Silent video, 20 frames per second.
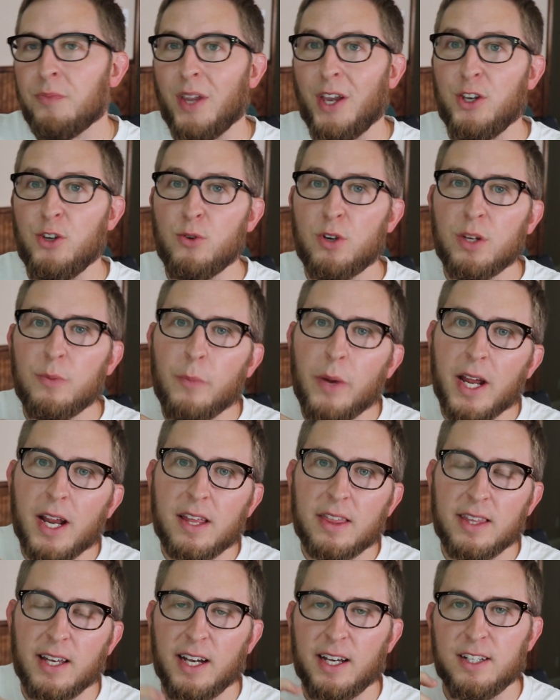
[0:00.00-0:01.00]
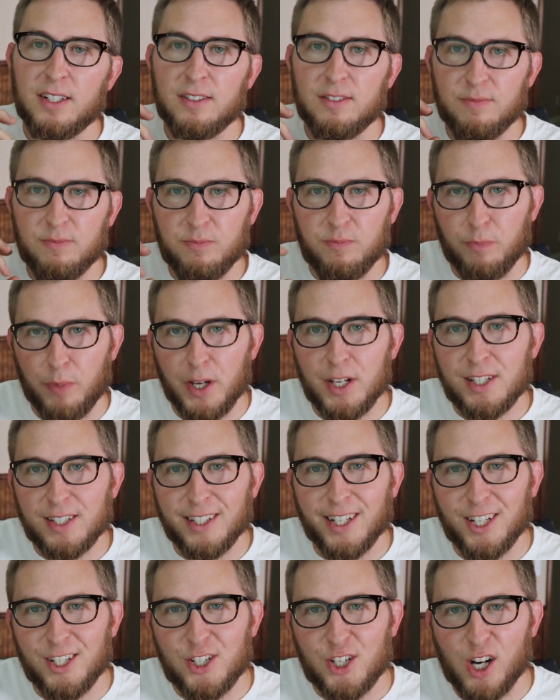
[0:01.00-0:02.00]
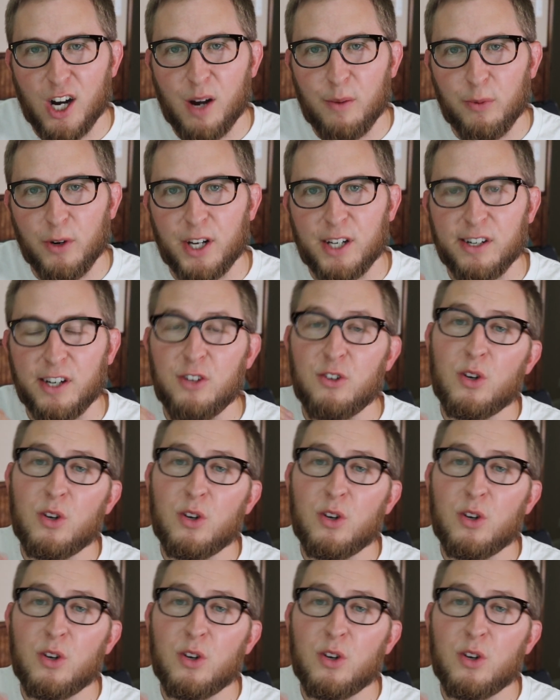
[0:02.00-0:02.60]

And you can make that basically that jawbreaker,